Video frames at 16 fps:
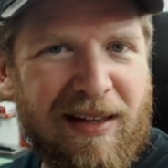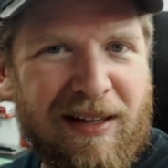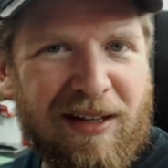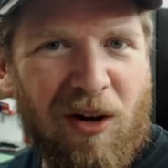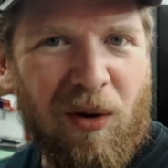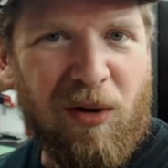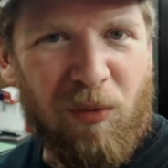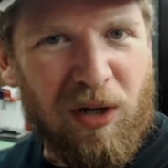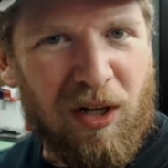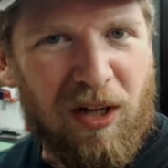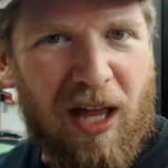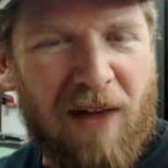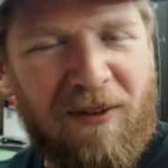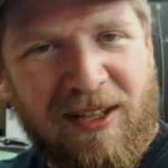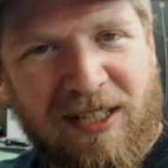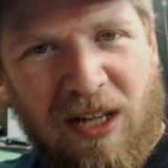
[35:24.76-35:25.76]
you know, in real
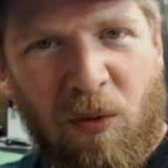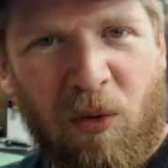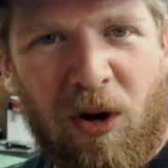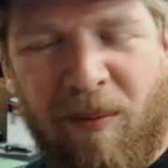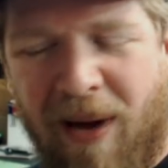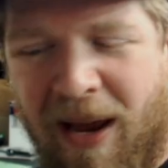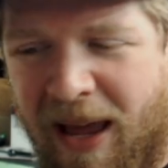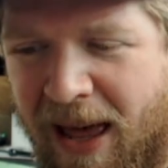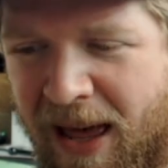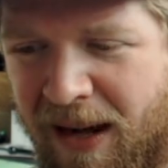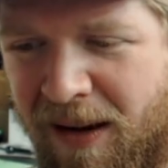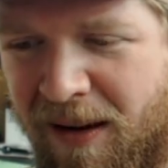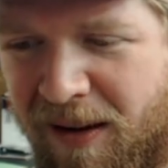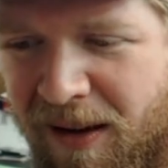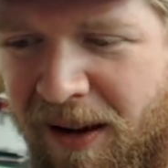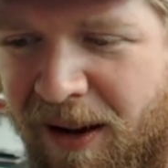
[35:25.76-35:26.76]
life as they were in my
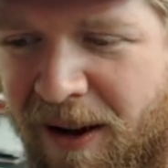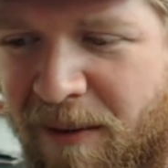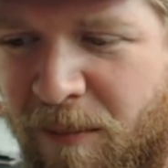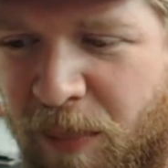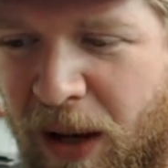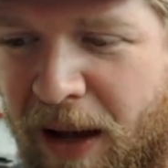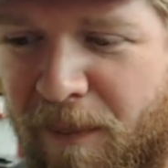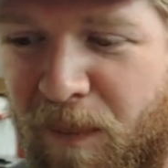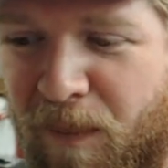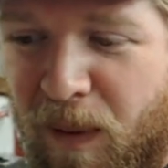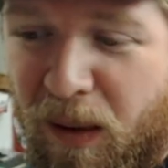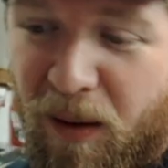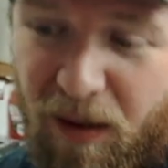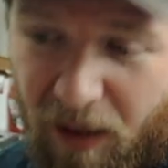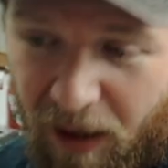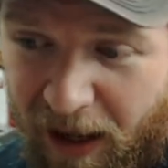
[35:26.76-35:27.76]
head. But
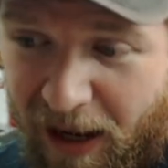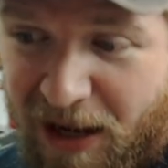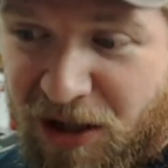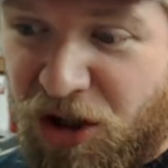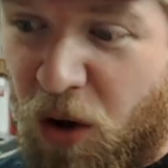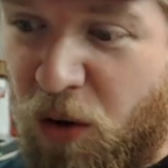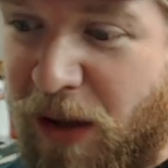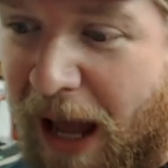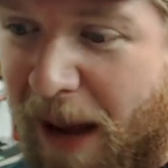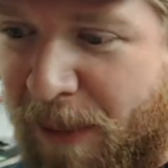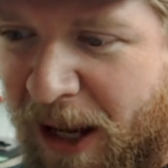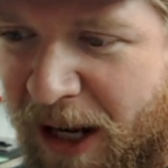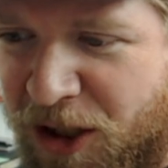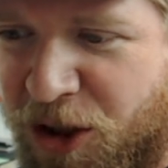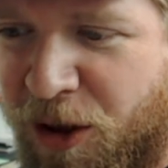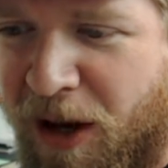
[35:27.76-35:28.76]
I showed that
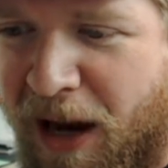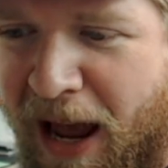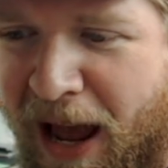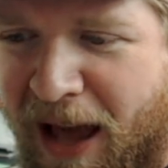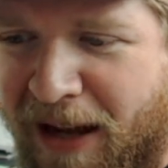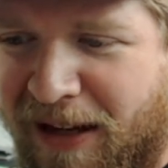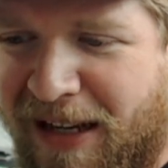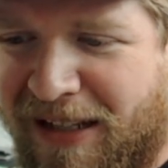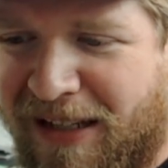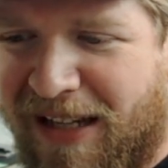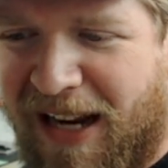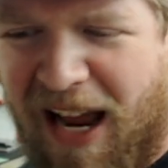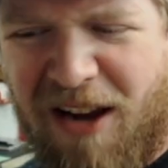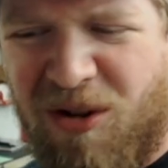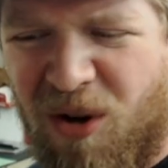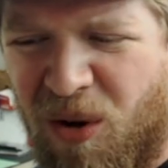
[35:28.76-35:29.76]
picture, and he
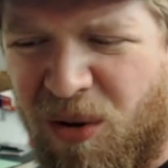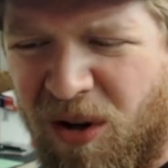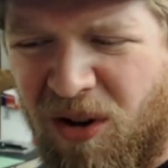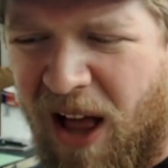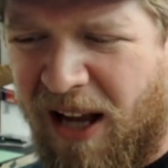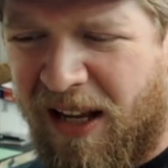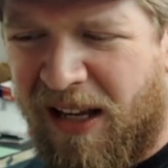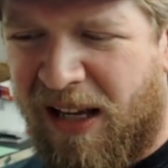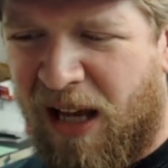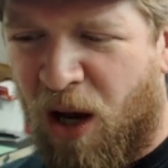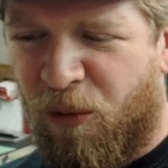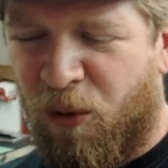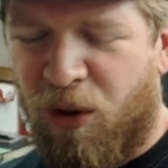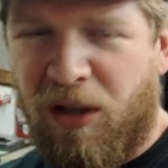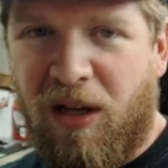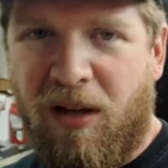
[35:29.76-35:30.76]
said, "How do you own a Glock in
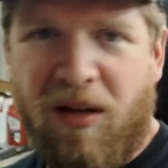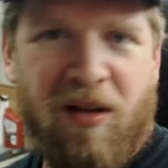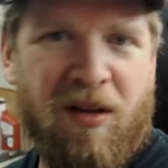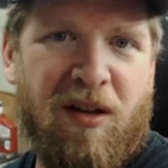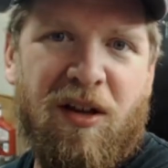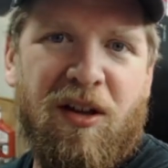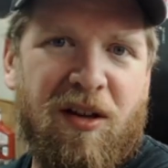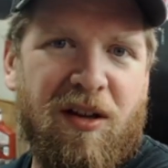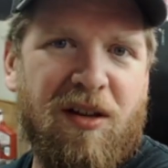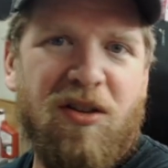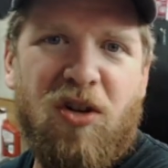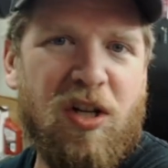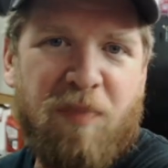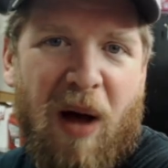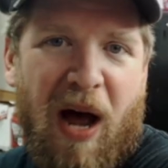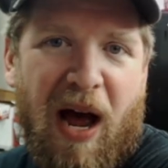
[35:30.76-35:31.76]
California? You
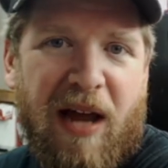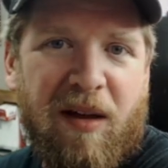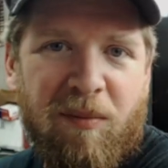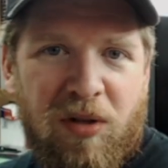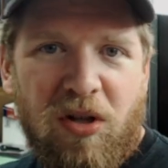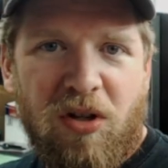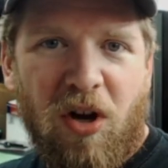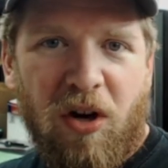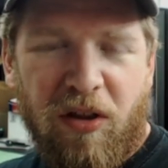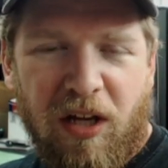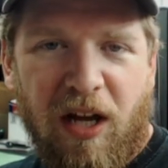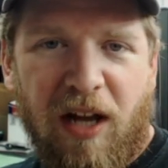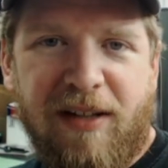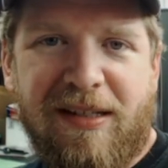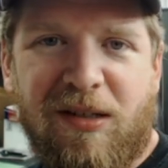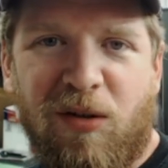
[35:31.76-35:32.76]
just buy them. You go to the
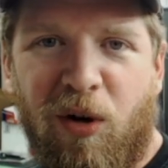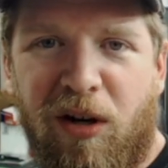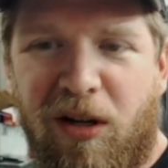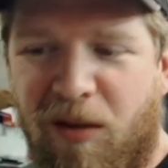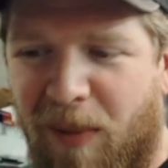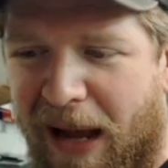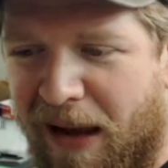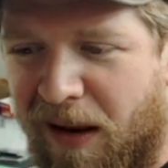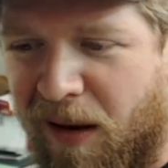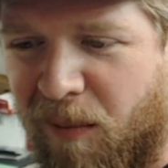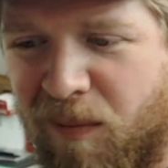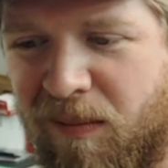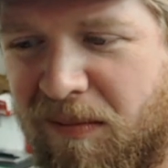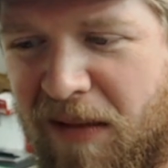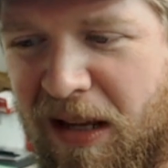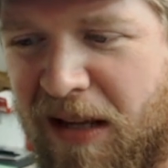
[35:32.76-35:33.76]
gun store and you buy
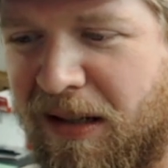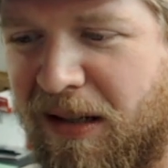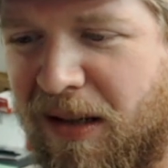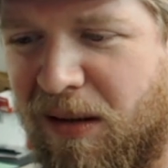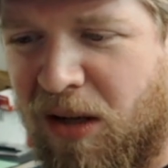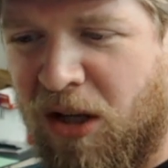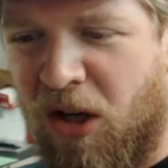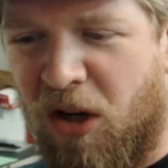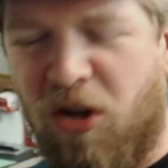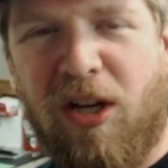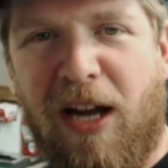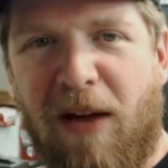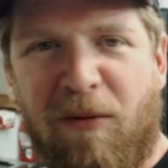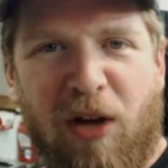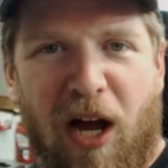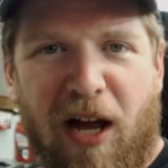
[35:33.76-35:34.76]
them. It's, you know, you
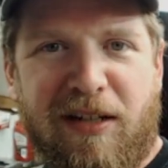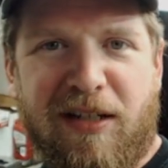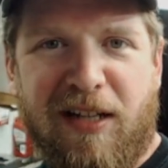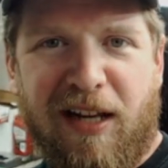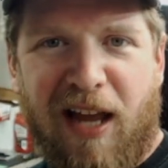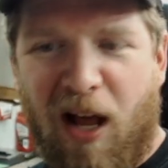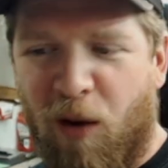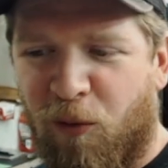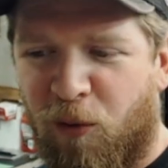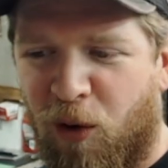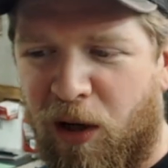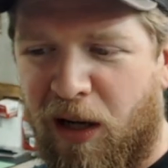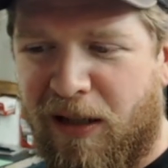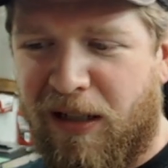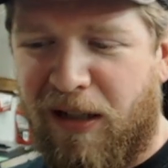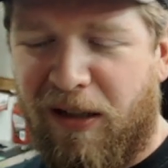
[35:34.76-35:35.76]
can have guns in
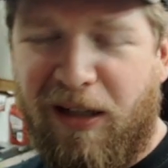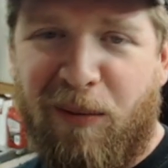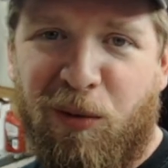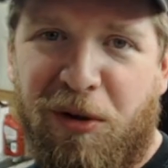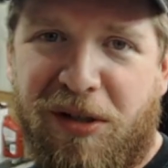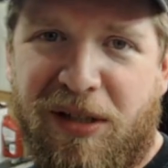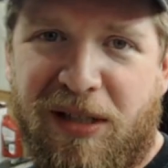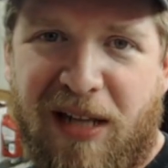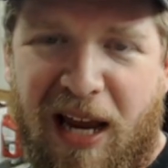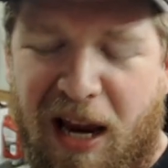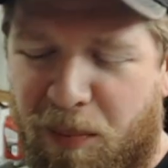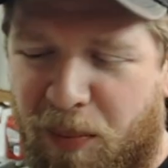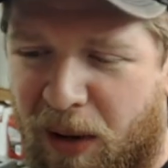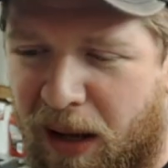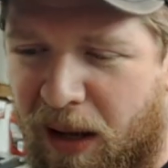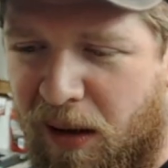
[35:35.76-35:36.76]
California. It's a liberal
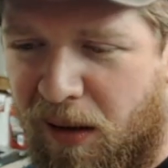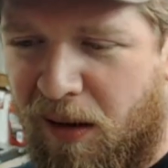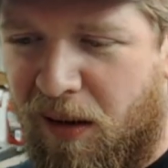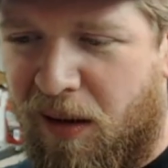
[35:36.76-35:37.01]
state, but